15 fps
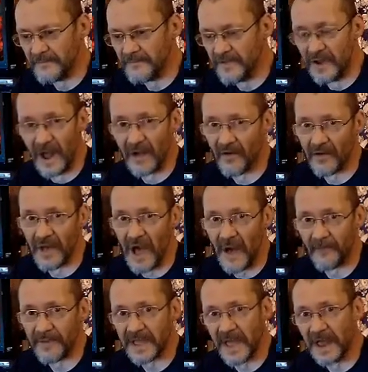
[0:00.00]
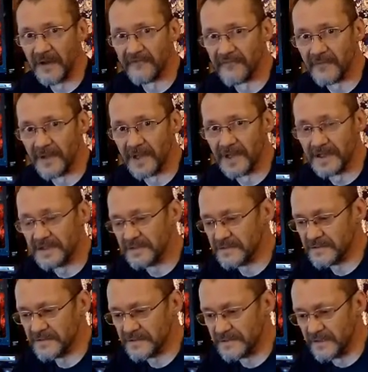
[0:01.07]
You're not going to complicate it for me.
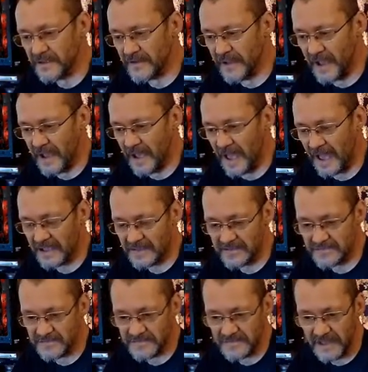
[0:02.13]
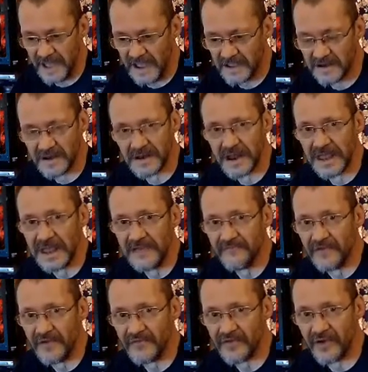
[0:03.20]
You know, I, I can I can leave
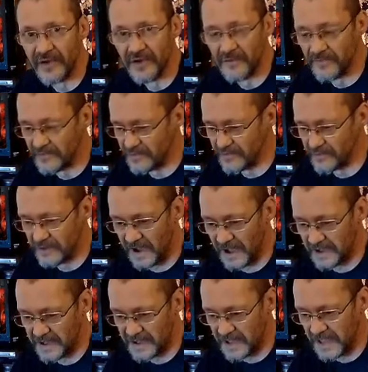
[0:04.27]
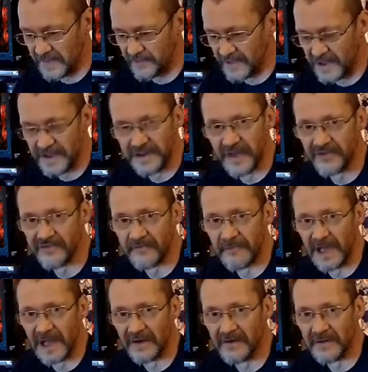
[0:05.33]
YouTube or I can keep it. It doesn't
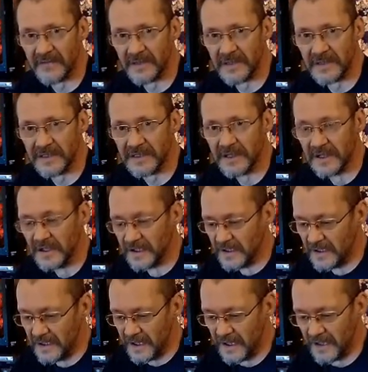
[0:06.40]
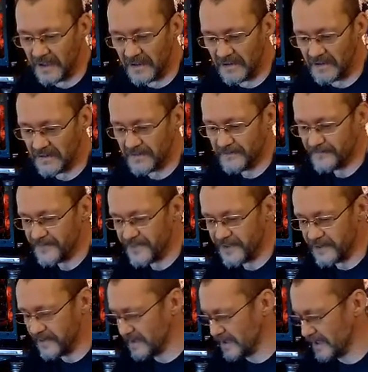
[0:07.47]
matter to me. Uh, you
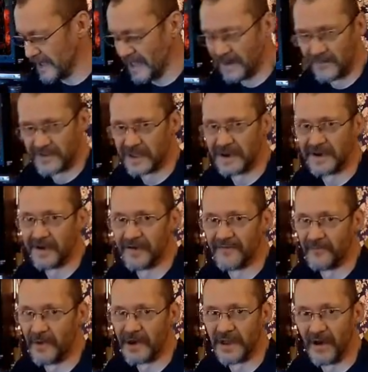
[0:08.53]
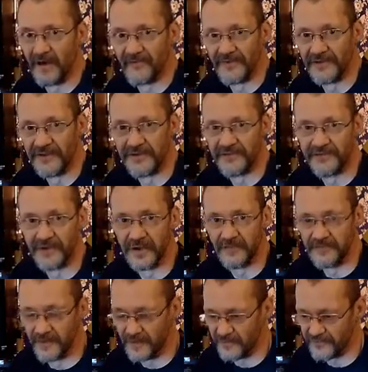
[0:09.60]
know, I don't get enough money off of
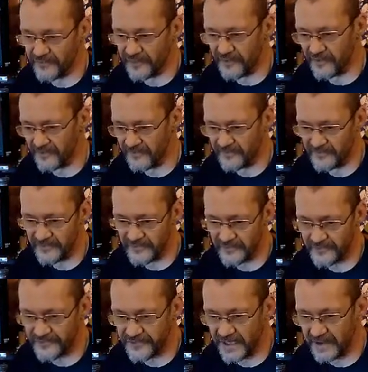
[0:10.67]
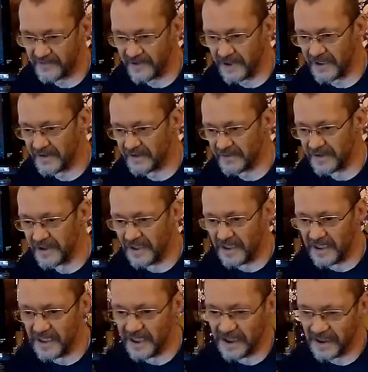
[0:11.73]
YouTube to to sit around
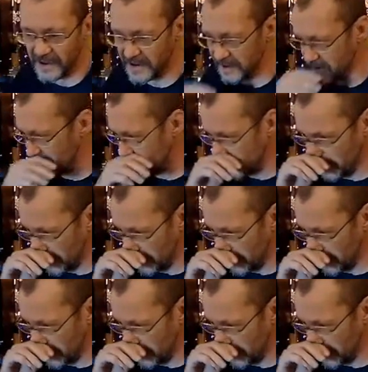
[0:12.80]
and